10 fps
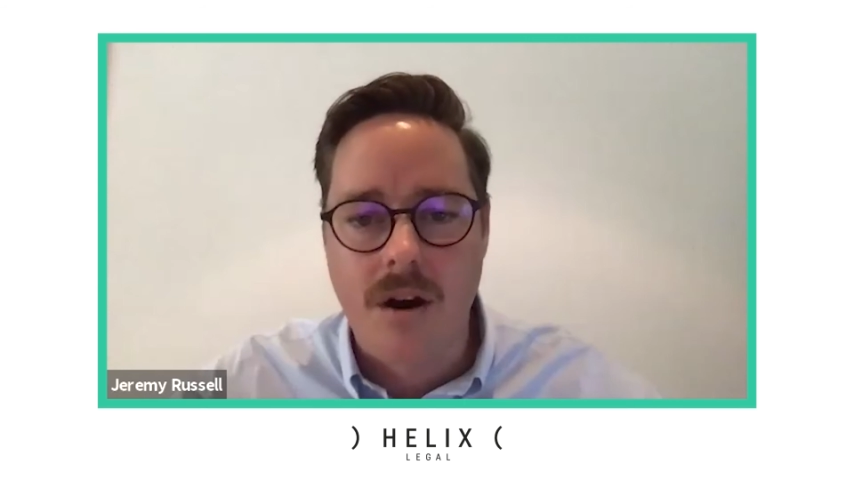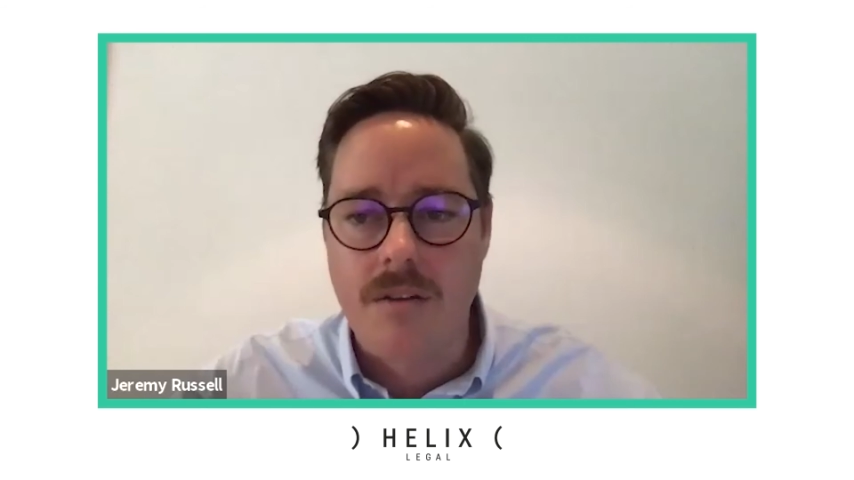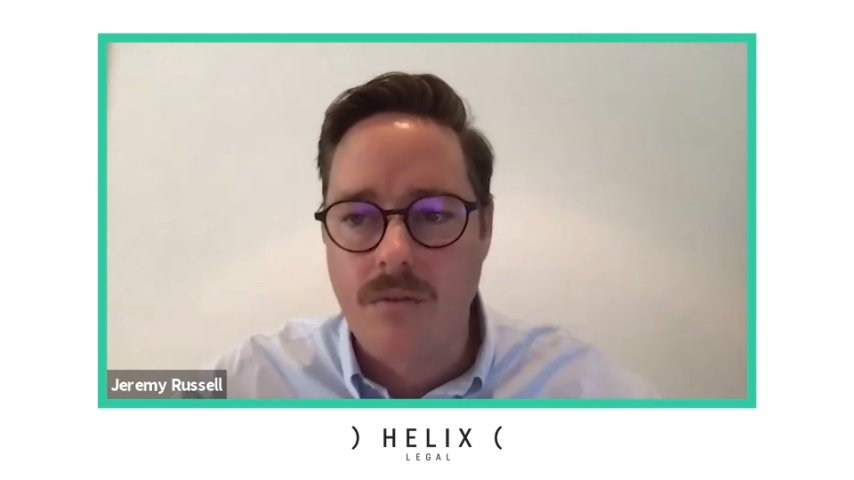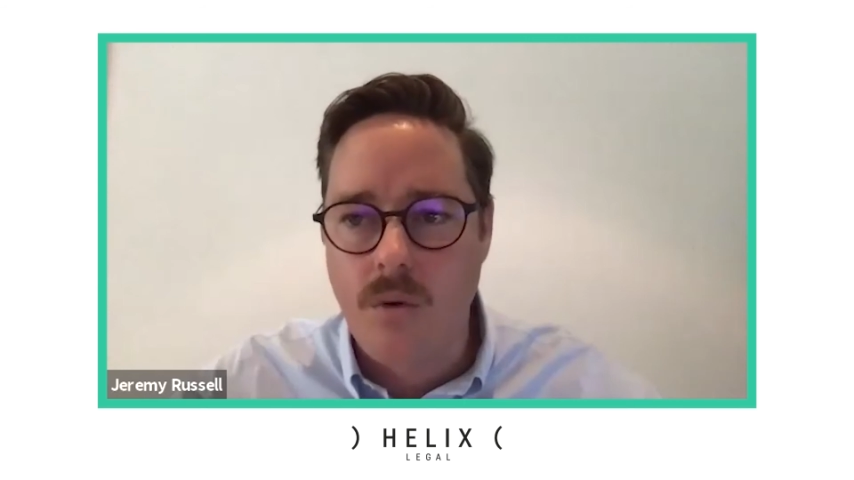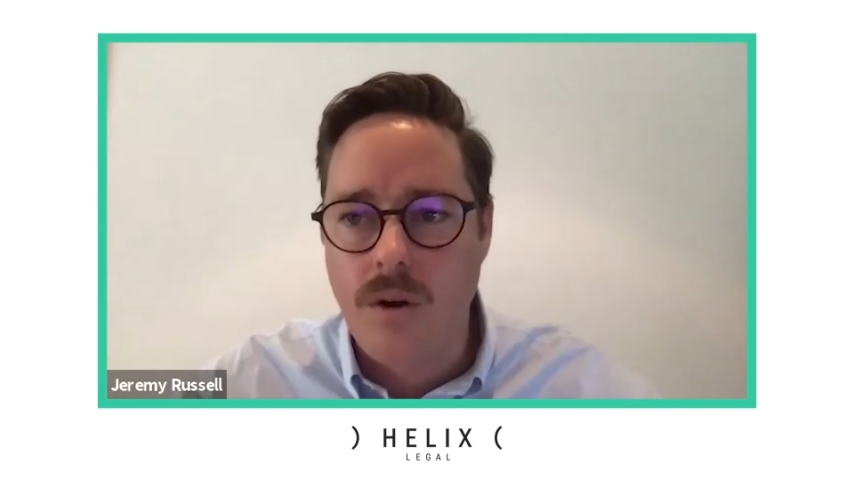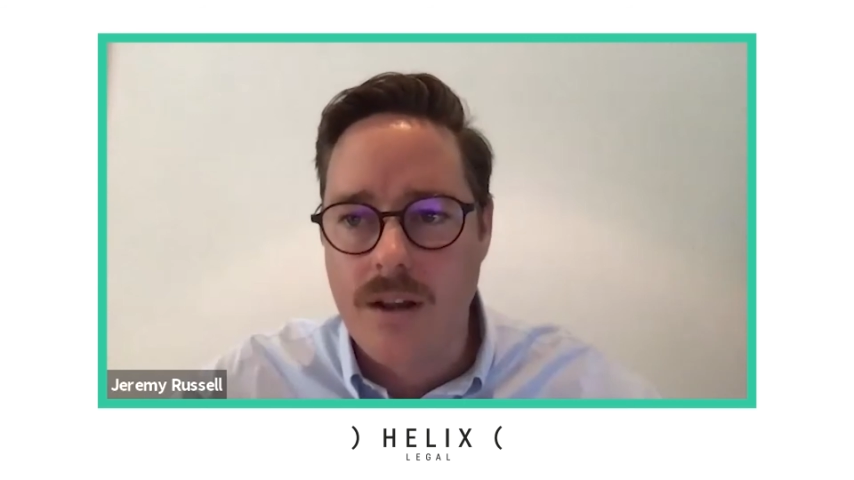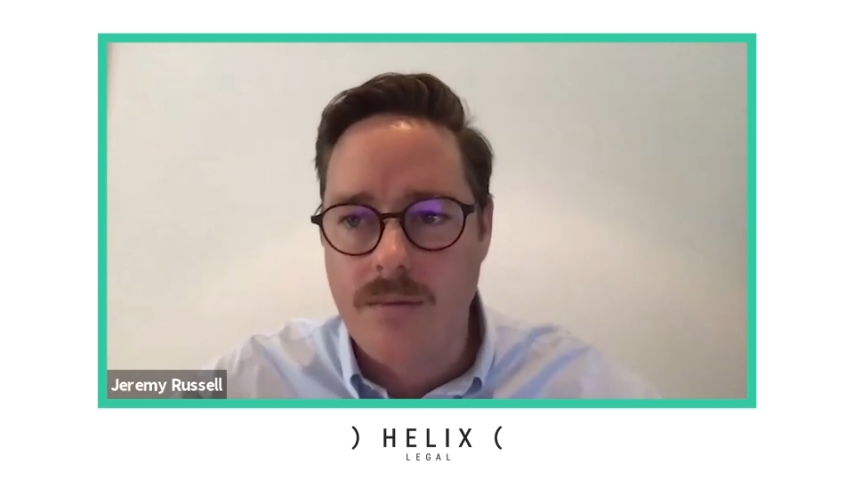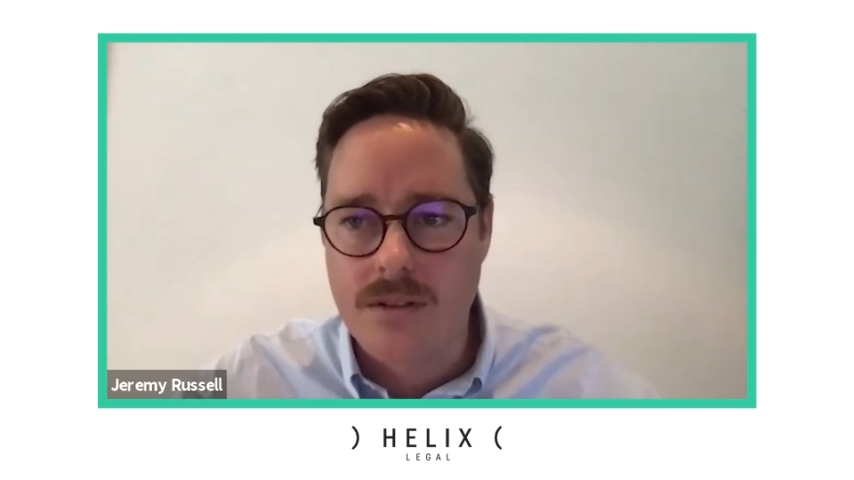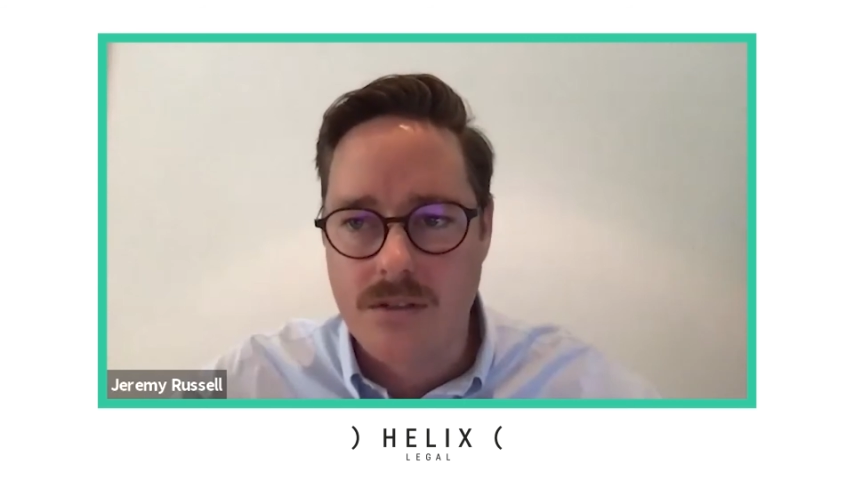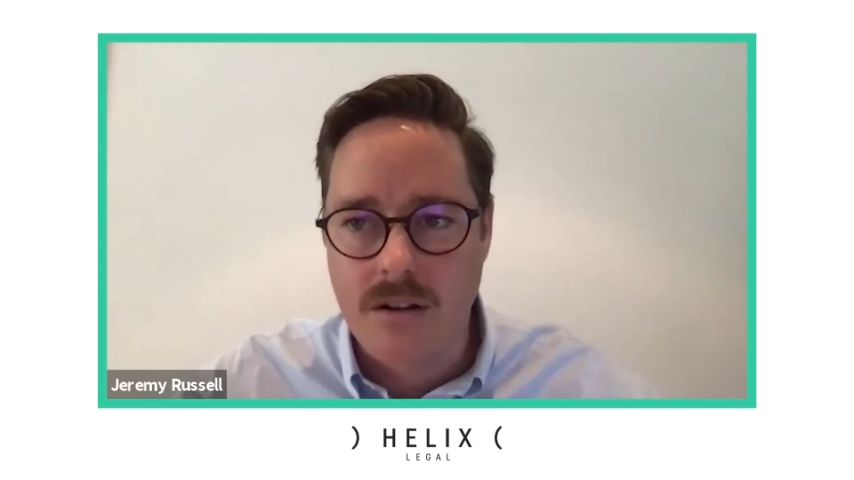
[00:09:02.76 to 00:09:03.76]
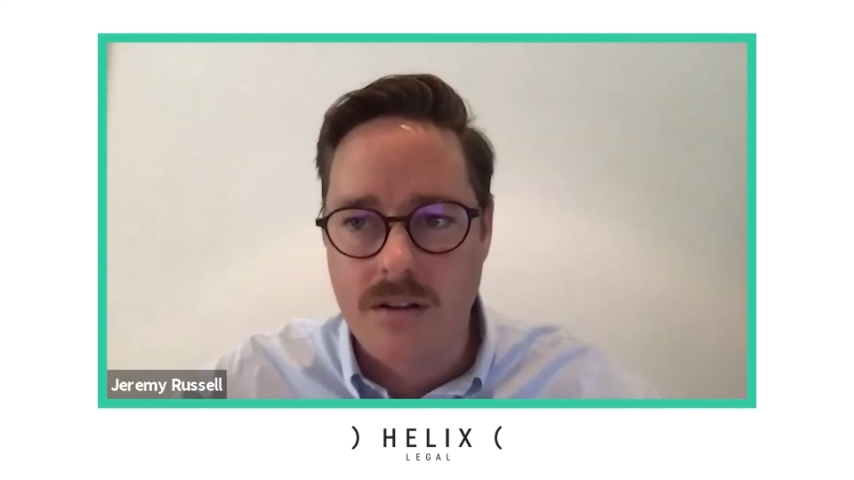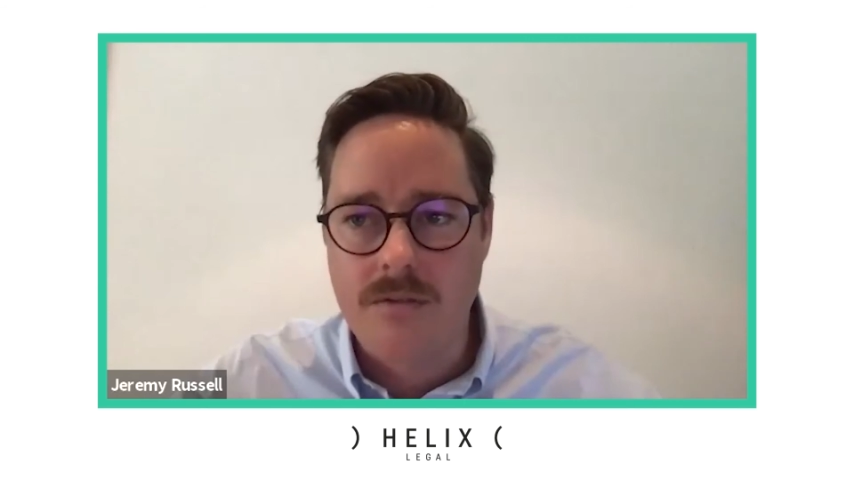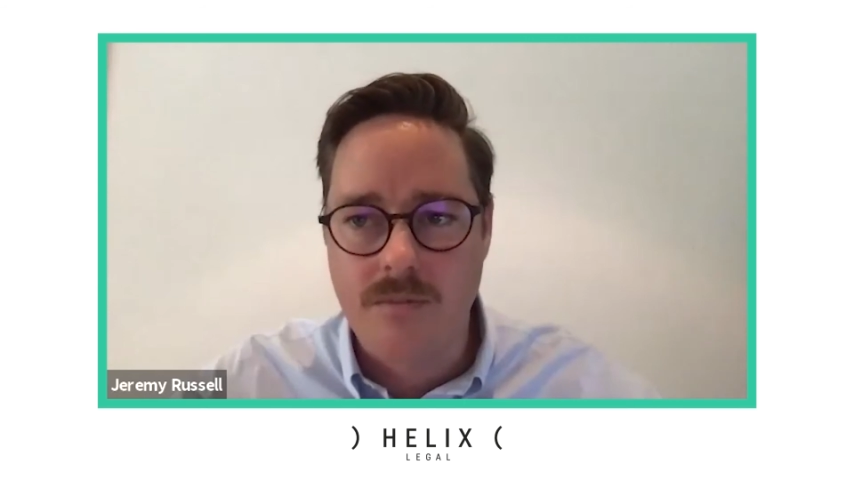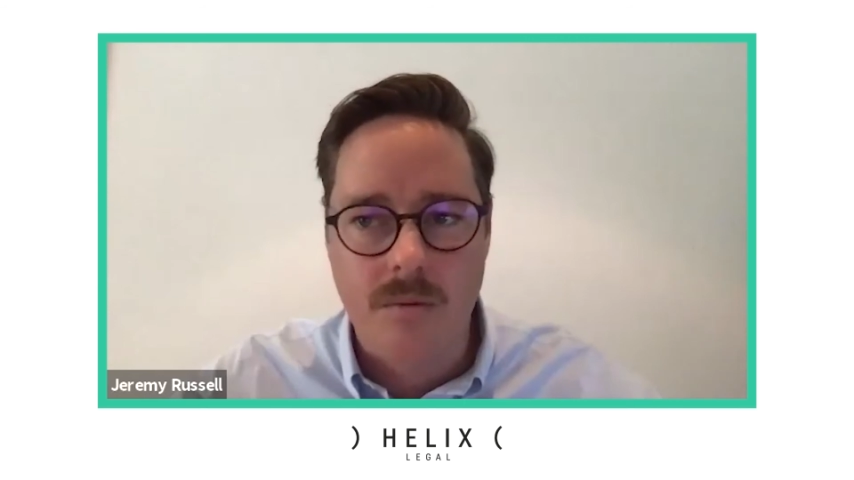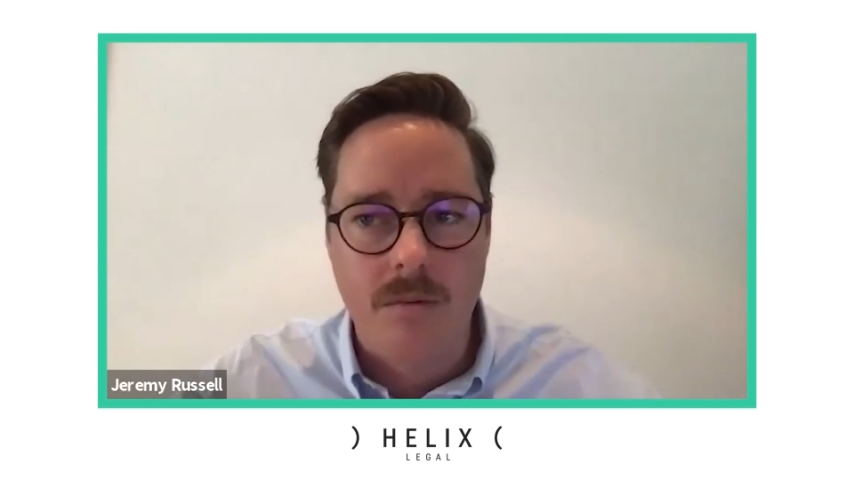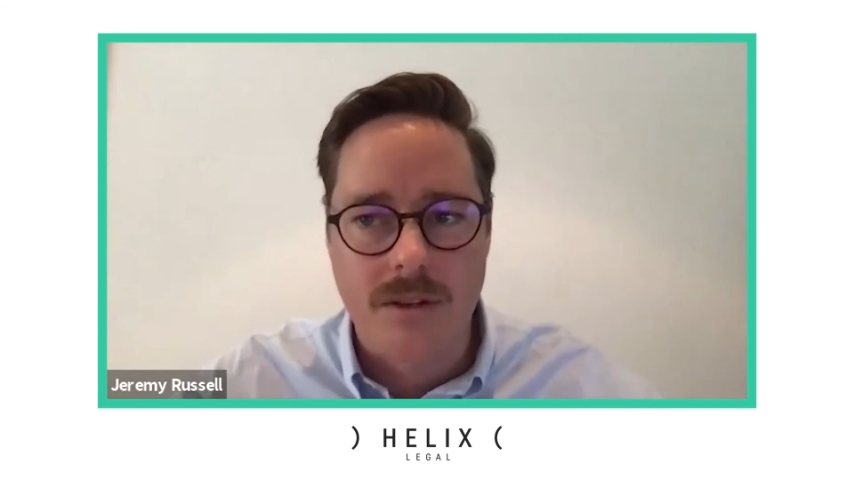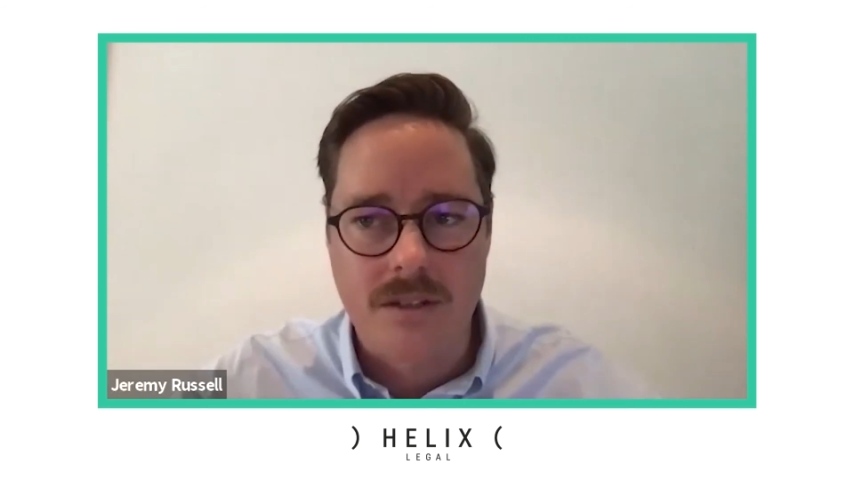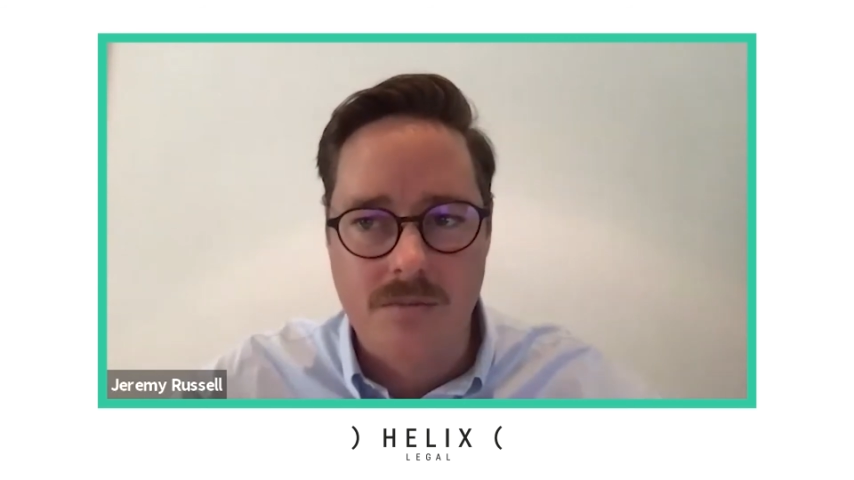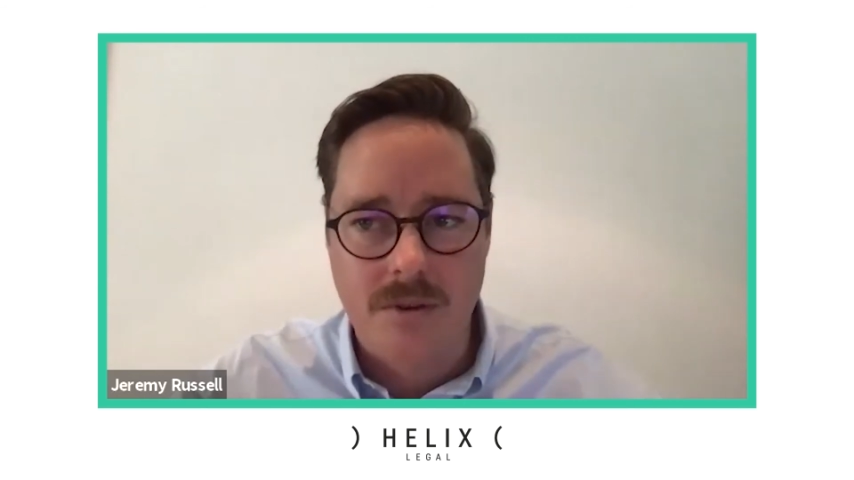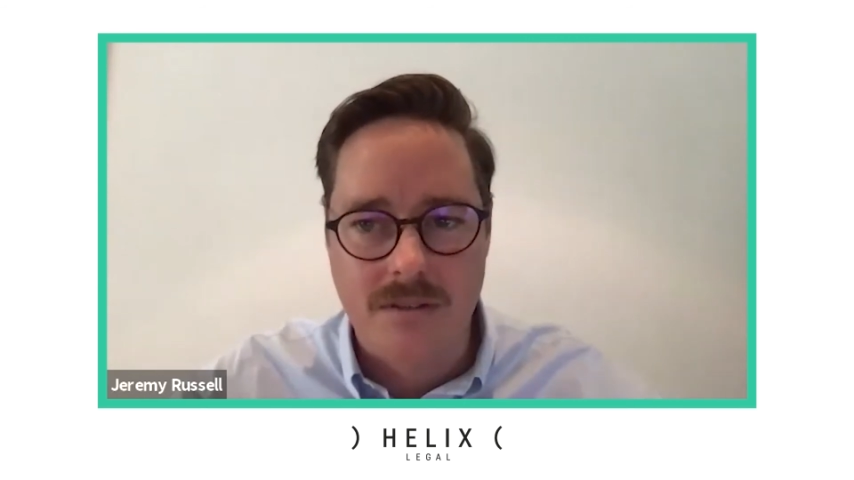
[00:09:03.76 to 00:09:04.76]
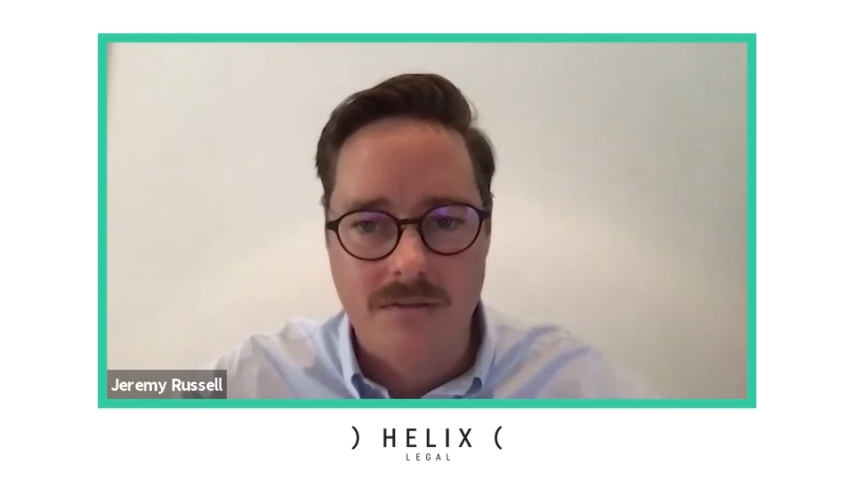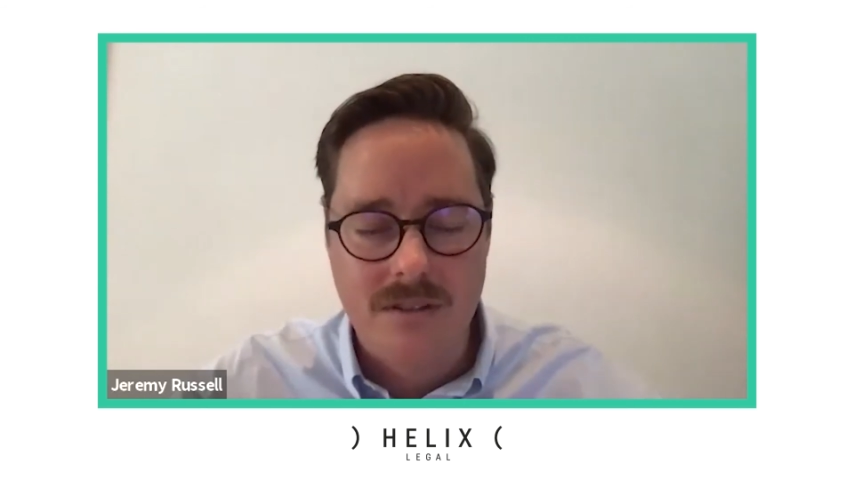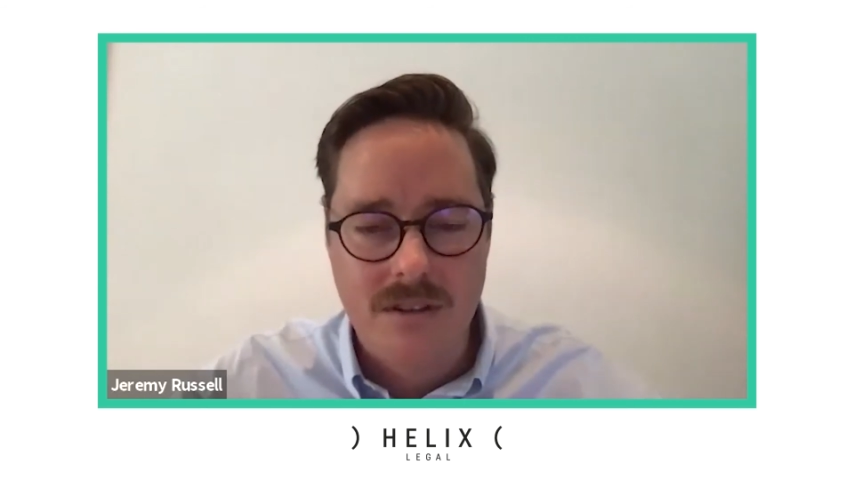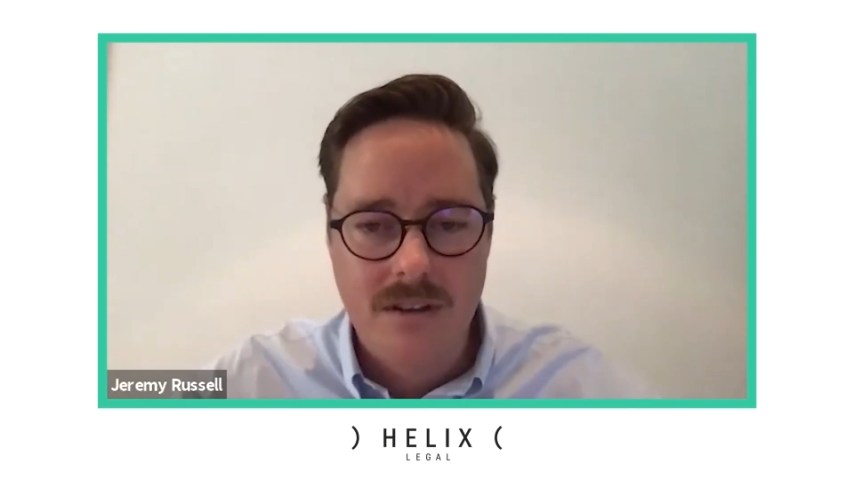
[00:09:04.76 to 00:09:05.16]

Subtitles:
have already been struggling have probably just been,